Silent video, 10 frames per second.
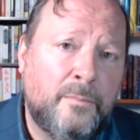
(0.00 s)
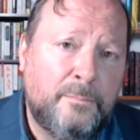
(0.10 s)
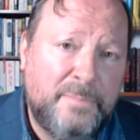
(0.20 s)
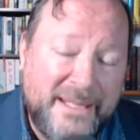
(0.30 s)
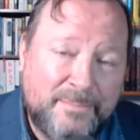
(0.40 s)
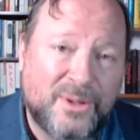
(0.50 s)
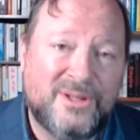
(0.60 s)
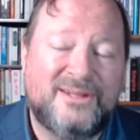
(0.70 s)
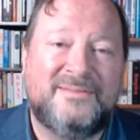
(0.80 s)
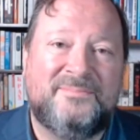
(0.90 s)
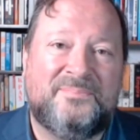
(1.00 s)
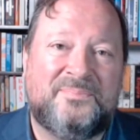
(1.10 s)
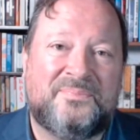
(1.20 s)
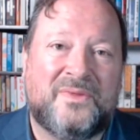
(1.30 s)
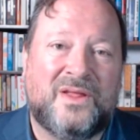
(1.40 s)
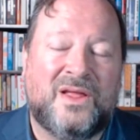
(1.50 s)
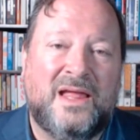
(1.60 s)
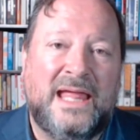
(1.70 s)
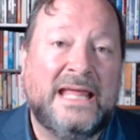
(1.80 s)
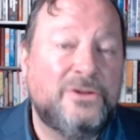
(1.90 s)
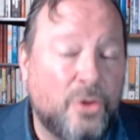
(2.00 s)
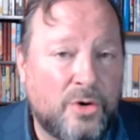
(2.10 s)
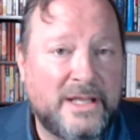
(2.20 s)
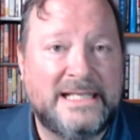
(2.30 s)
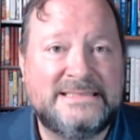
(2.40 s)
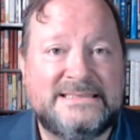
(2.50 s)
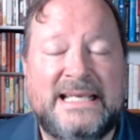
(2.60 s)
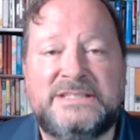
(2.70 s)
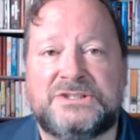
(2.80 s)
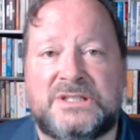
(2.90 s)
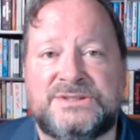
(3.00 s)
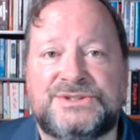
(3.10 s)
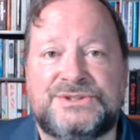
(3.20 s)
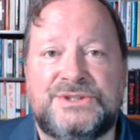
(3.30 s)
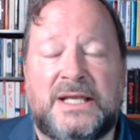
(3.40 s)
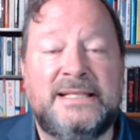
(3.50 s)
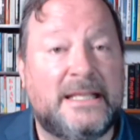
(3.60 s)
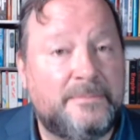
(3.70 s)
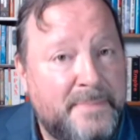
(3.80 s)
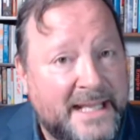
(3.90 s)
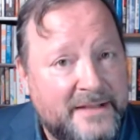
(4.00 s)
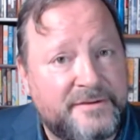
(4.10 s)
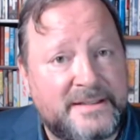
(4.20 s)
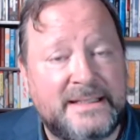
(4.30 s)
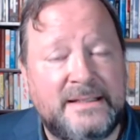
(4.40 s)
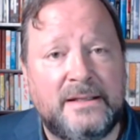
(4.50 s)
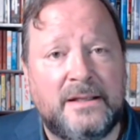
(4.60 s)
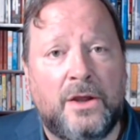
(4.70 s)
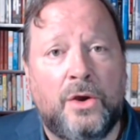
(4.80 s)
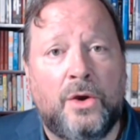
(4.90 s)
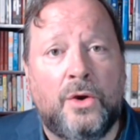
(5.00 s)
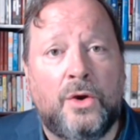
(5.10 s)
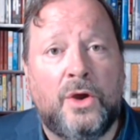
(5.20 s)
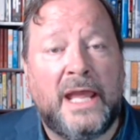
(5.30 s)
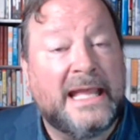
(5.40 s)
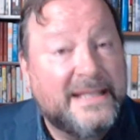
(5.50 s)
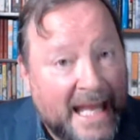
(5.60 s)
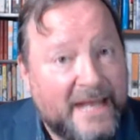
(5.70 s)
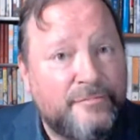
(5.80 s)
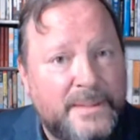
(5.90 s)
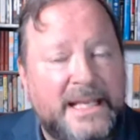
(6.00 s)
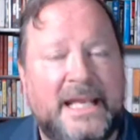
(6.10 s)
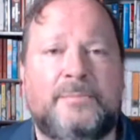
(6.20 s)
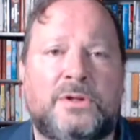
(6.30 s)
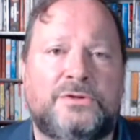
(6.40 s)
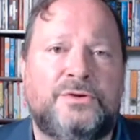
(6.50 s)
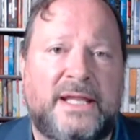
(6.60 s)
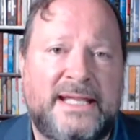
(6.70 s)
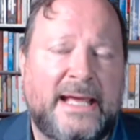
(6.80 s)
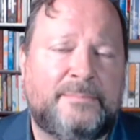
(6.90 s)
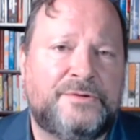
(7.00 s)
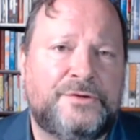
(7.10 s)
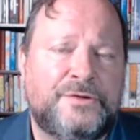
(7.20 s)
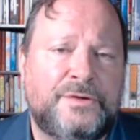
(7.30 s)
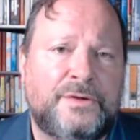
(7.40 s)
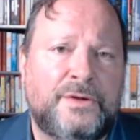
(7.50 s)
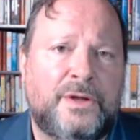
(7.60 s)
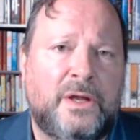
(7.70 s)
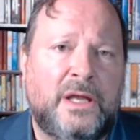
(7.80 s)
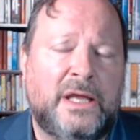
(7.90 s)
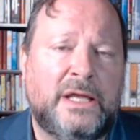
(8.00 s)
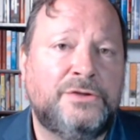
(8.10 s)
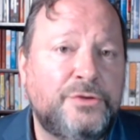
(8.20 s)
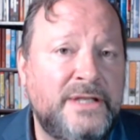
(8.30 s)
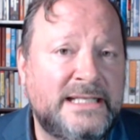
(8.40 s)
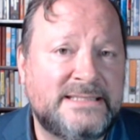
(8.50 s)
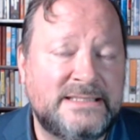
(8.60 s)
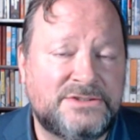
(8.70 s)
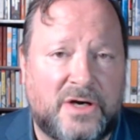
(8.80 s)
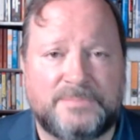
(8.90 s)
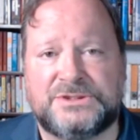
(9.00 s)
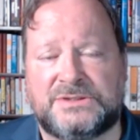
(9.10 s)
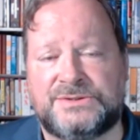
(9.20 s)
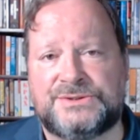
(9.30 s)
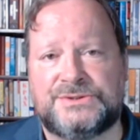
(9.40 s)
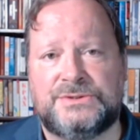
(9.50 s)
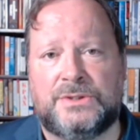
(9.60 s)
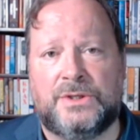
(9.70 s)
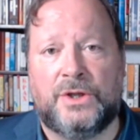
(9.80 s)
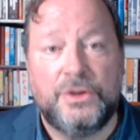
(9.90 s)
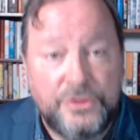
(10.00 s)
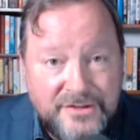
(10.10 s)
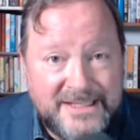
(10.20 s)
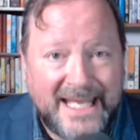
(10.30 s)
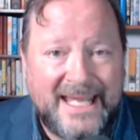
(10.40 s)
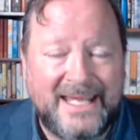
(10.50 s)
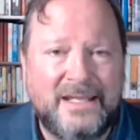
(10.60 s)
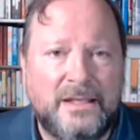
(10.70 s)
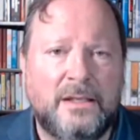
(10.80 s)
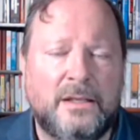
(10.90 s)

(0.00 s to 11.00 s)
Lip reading: people and organizations that benefited and have been able to adapt to these disruptions. Today,